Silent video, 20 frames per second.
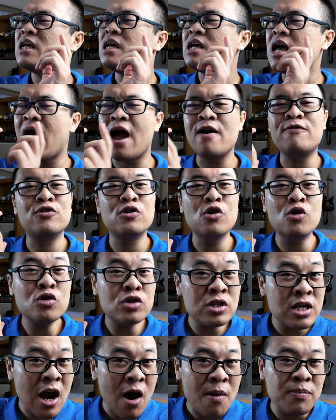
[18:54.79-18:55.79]
have no
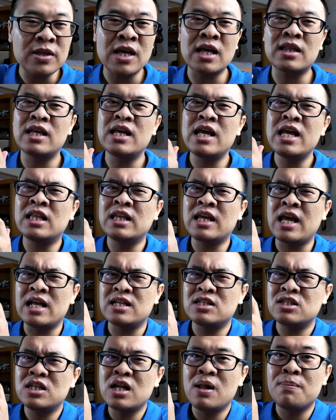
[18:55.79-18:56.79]
doubt that it can
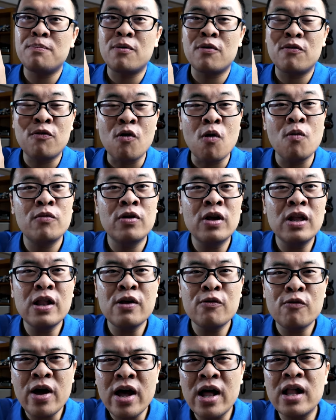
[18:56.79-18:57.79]
still perform really
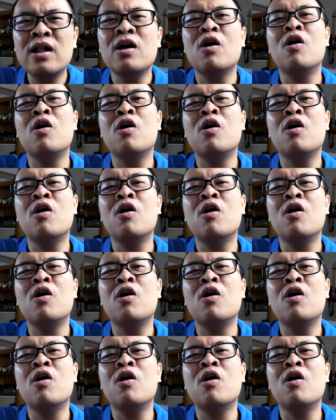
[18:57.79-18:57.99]
well